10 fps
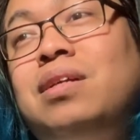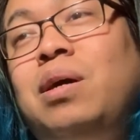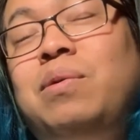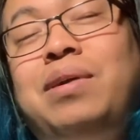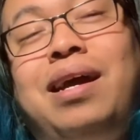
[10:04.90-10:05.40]

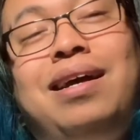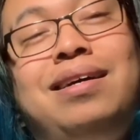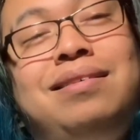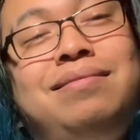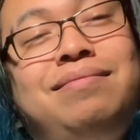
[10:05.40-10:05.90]
Oh yeah,
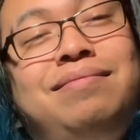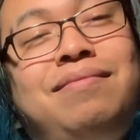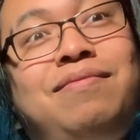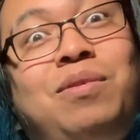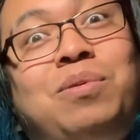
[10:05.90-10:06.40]

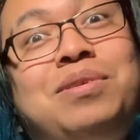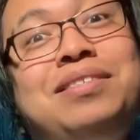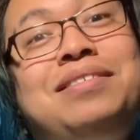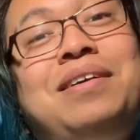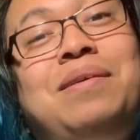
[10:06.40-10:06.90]

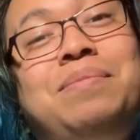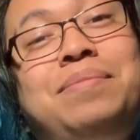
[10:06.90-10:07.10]
Forrest Gump.